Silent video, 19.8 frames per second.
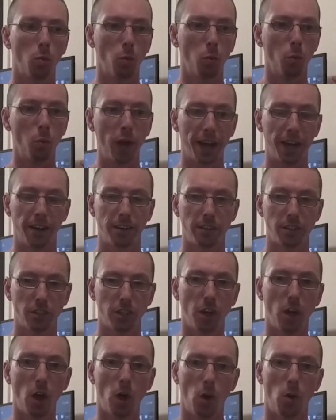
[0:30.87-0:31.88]
where to
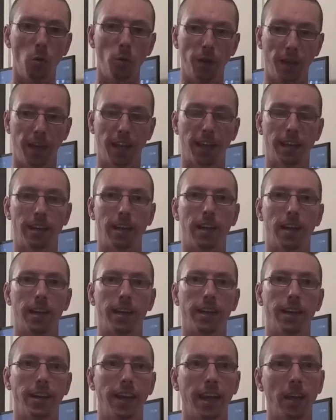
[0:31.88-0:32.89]
hone in
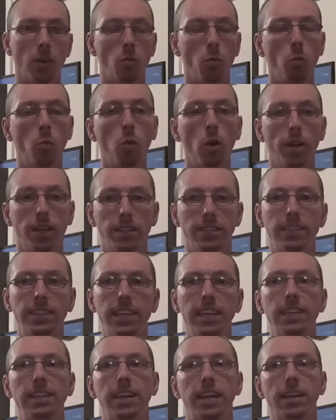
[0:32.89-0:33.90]
on and what
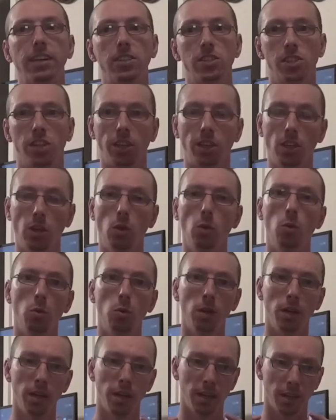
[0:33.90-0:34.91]
details that you
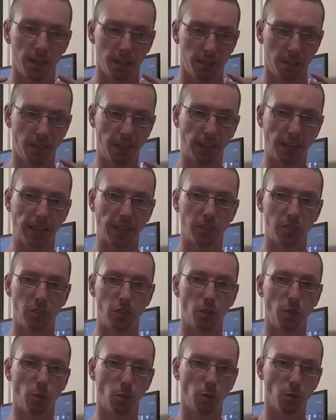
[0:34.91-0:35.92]
need
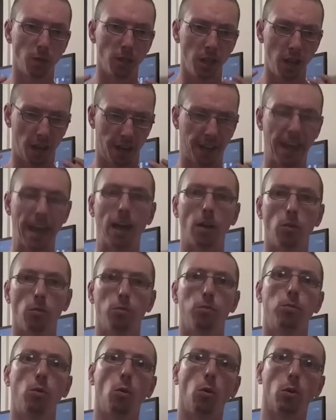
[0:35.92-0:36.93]
to account
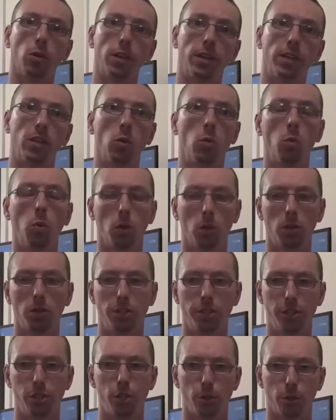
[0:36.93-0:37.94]
for in the world
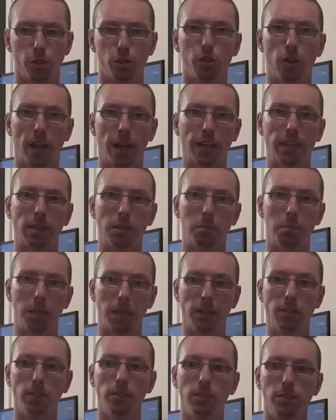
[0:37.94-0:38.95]
that you're trying to
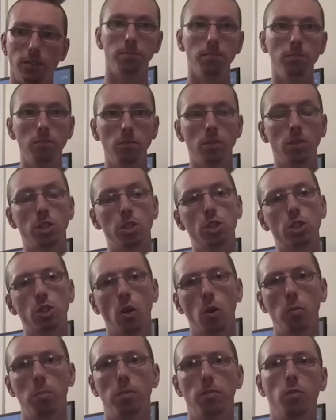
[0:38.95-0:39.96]
build. The
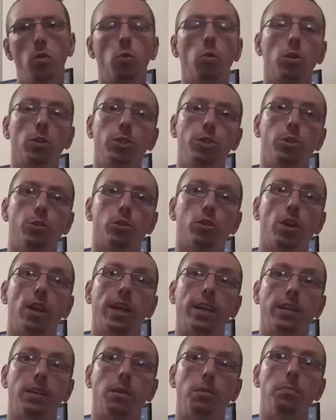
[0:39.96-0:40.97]
scope of the world you're
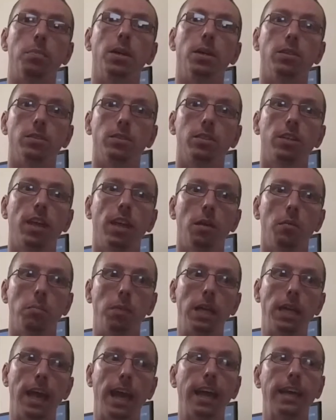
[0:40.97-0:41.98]
trying to build can
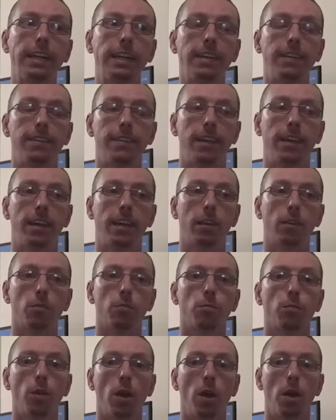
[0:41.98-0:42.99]
be anything
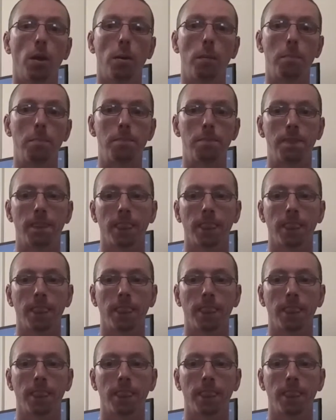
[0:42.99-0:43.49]
from